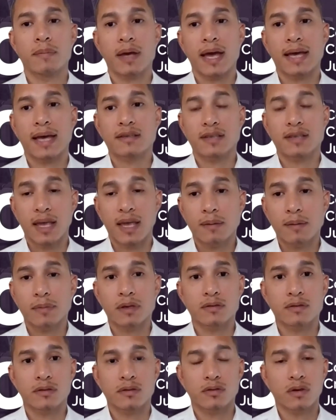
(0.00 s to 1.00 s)
as
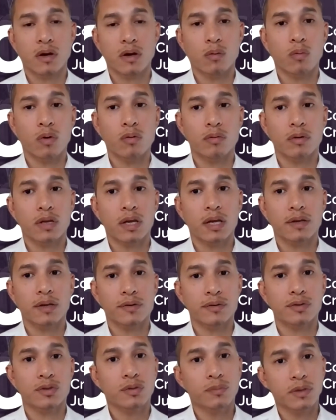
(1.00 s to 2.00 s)
Amy's, and so I won't
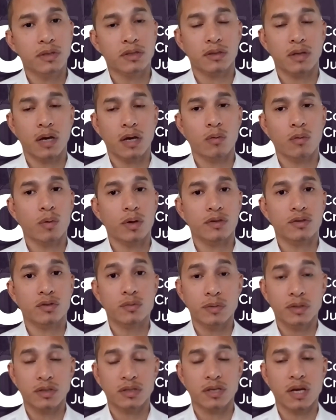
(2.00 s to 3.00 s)
waste too
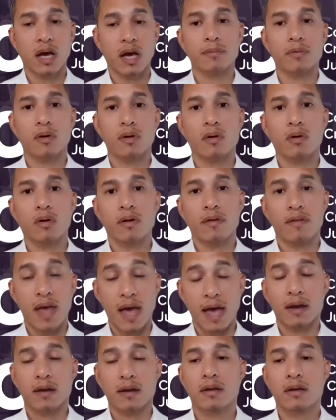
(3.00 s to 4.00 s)
much time on
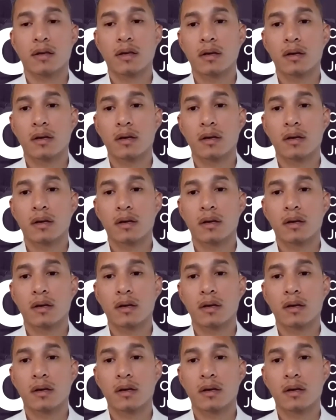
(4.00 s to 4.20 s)
that.